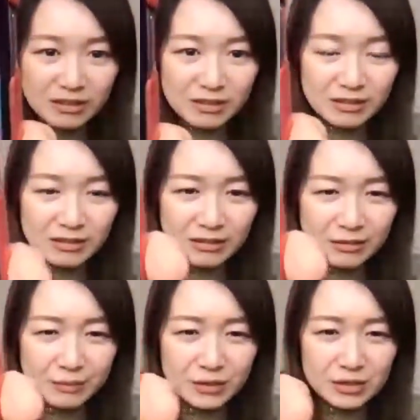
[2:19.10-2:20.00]

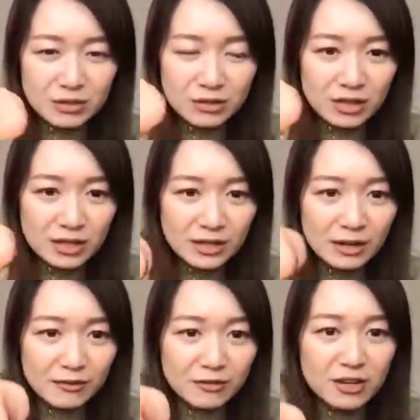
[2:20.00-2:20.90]
It's not clear enough.
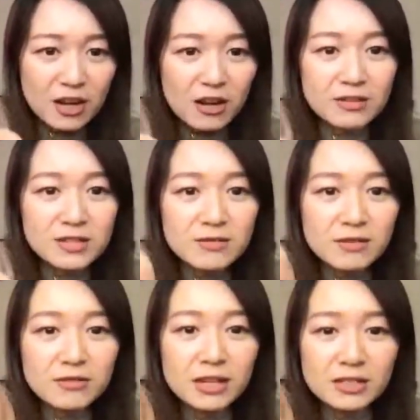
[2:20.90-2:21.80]
No, it's
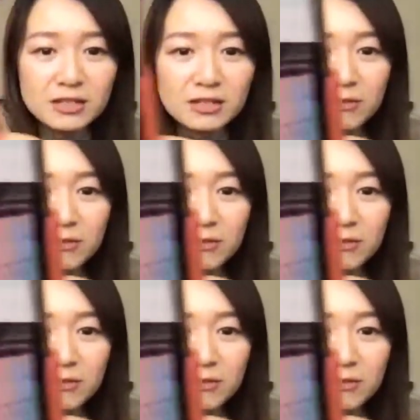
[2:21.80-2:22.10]
reflective.